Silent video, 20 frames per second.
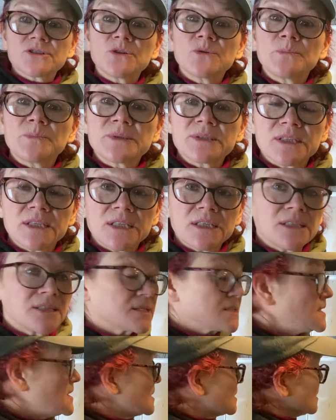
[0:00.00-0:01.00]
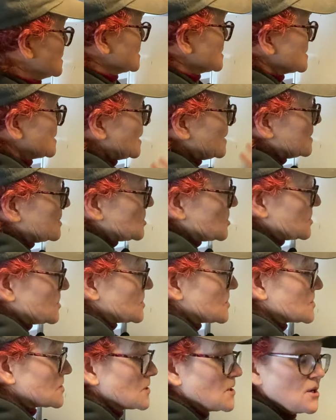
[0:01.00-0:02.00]
supersedes the
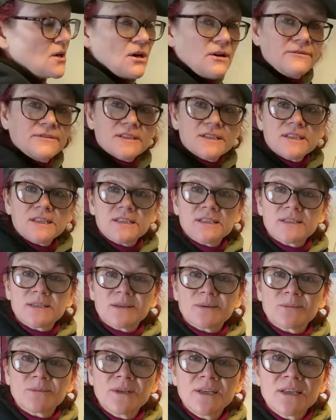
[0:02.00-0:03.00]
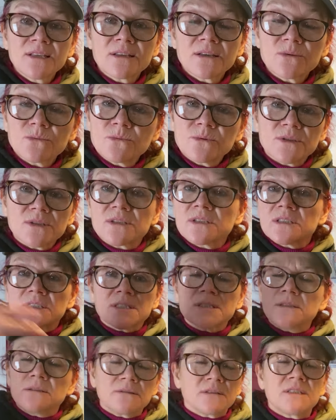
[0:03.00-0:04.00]
intelligence of a system that was
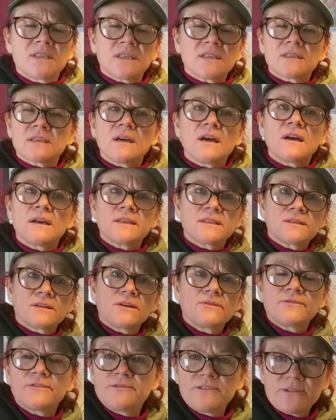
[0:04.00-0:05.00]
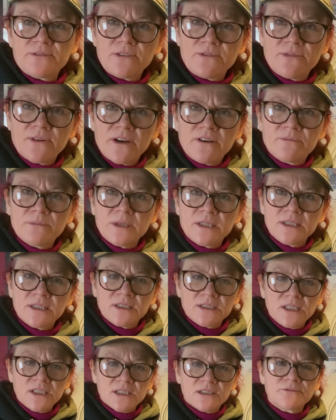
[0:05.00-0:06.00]
designed over 55
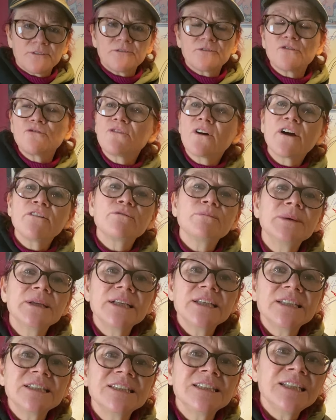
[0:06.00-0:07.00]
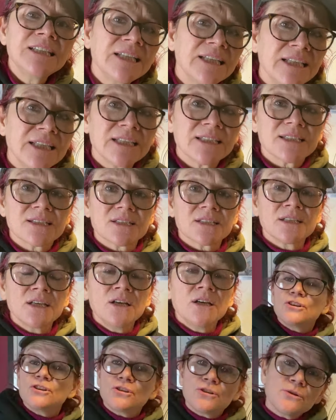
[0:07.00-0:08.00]
million years. 55 million years!
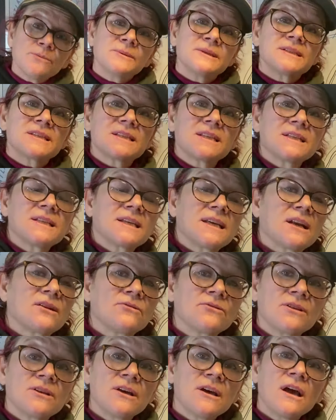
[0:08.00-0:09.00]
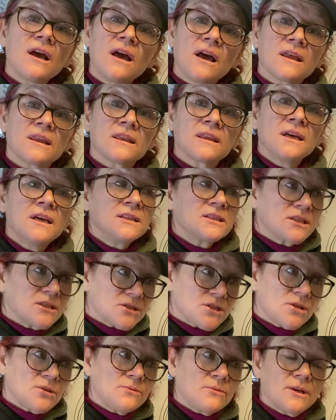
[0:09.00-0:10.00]
Humans didn't get on the earth
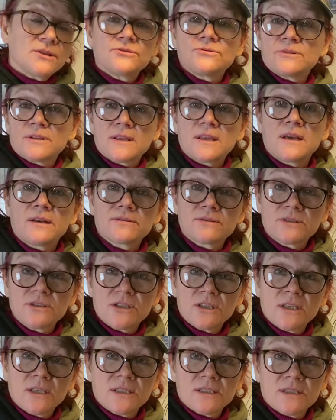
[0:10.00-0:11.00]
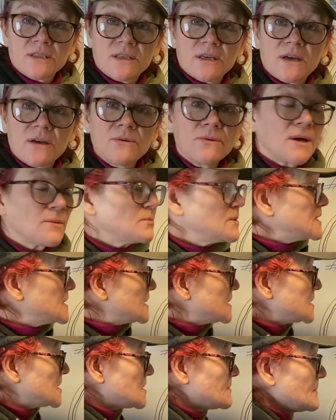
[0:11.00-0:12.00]
till 200,000 years ago, and we
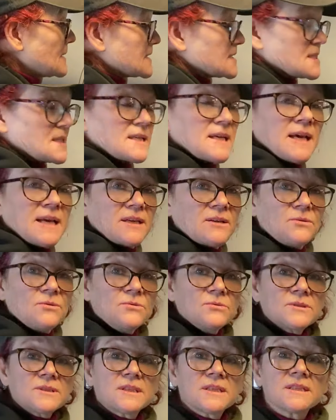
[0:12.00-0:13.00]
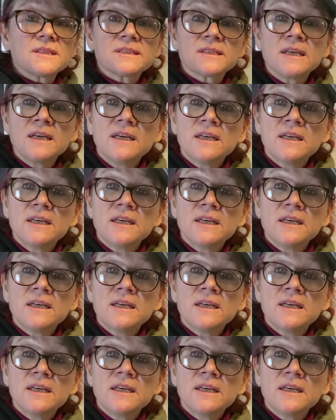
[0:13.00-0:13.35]
didn't domesticate horses